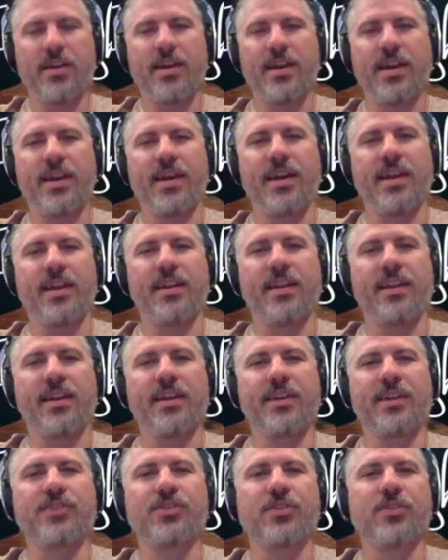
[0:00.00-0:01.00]
and
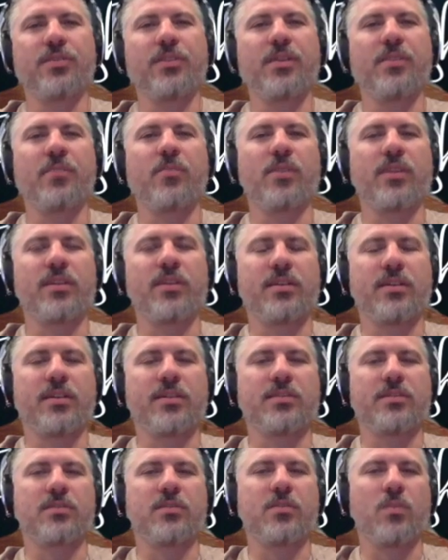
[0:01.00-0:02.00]
he showed them what it
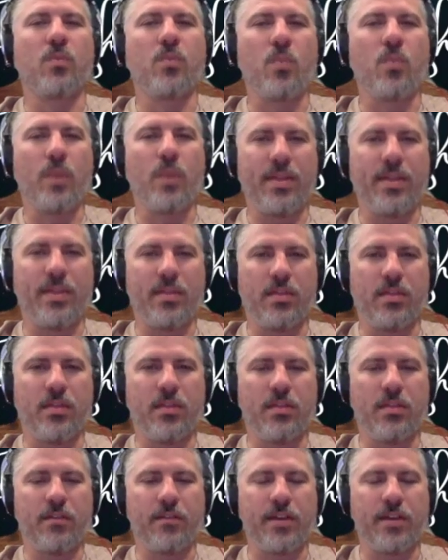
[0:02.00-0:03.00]
takes to win
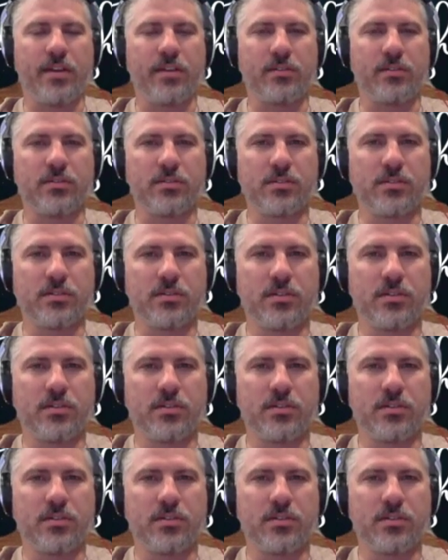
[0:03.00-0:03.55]
the finals.